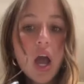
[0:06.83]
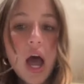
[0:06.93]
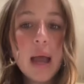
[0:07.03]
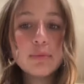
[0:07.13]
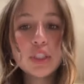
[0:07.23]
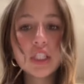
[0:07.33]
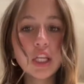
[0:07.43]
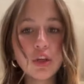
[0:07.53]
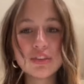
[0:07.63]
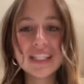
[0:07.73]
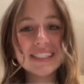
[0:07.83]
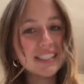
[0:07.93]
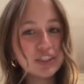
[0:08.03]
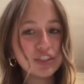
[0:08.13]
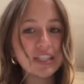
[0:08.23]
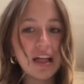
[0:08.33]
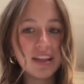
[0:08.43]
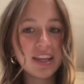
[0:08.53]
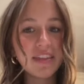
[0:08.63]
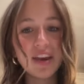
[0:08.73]
I'm just gonna use this Caesar salad
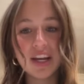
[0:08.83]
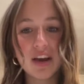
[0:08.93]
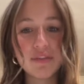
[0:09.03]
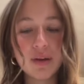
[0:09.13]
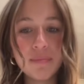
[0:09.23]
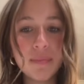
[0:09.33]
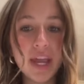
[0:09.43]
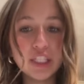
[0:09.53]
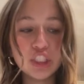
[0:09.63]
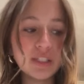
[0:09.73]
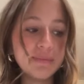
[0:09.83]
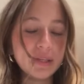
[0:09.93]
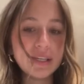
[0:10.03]
kit that I got from HEB,